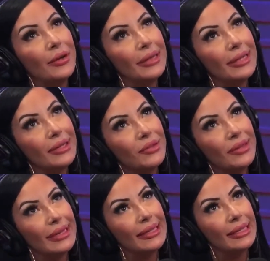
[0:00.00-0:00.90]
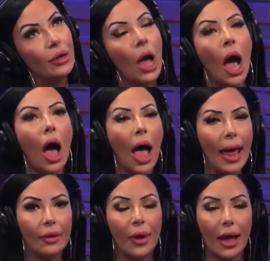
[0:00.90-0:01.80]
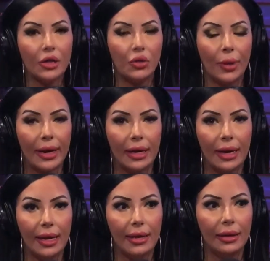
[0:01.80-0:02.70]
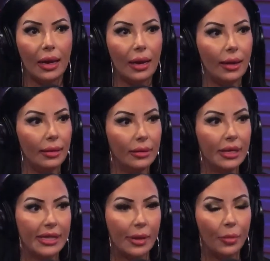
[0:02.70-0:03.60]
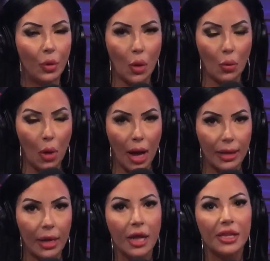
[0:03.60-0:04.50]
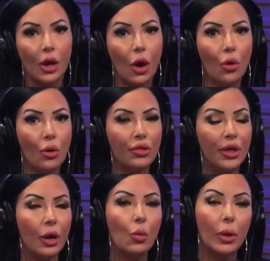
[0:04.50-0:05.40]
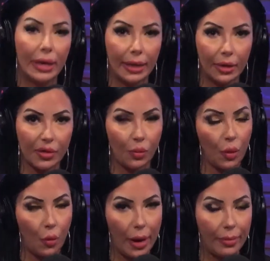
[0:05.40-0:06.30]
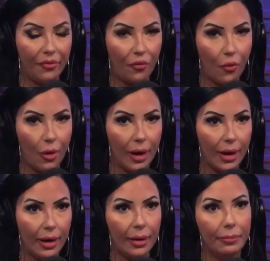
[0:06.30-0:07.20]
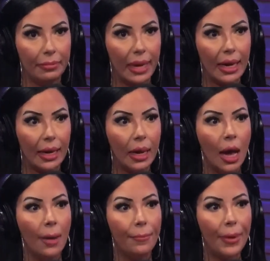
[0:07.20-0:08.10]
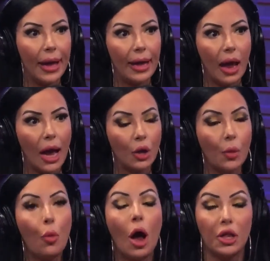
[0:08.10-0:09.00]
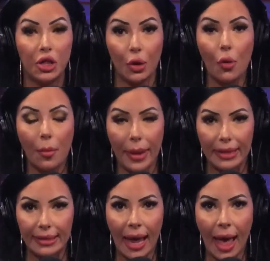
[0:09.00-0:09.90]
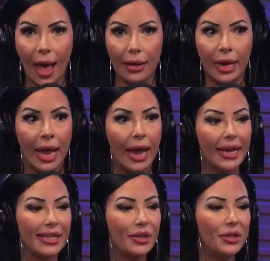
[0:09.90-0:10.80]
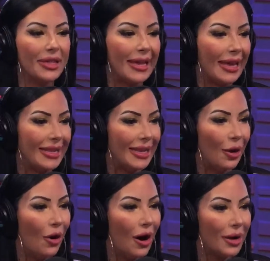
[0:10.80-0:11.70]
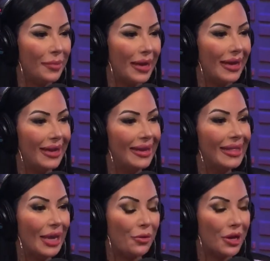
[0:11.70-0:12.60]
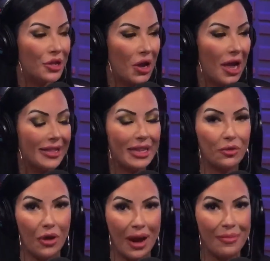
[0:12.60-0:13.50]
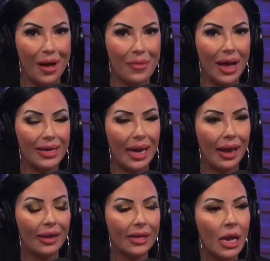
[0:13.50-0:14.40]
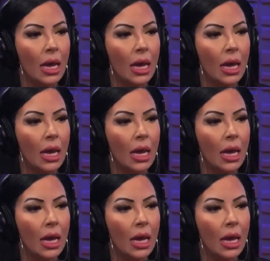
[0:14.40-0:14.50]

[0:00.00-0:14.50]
look 22. I graduated in December 2001, so their winning years were way before me. But I grew up watching all my dad. And so the Stacey Augmon, Larry Johnson, Grandmama days.